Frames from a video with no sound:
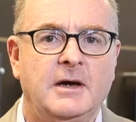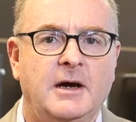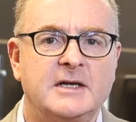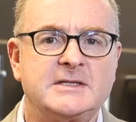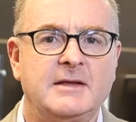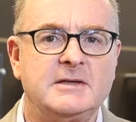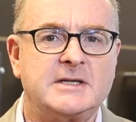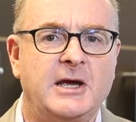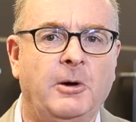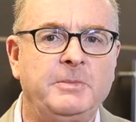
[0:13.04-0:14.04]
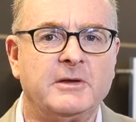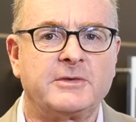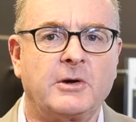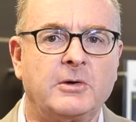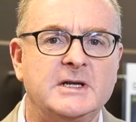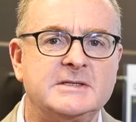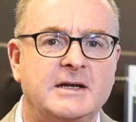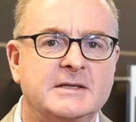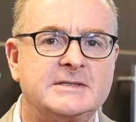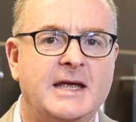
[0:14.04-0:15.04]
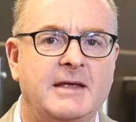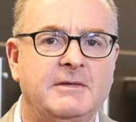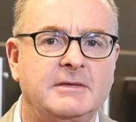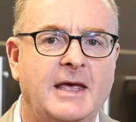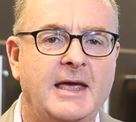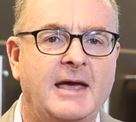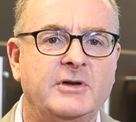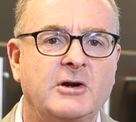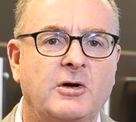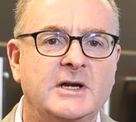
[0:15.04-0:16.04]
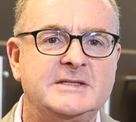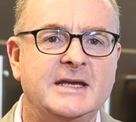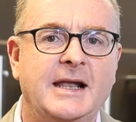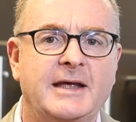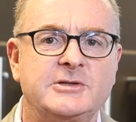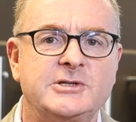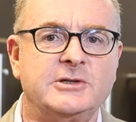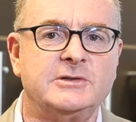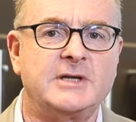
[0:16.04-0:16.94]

I say this to help the authorities understand that they have increasing latitude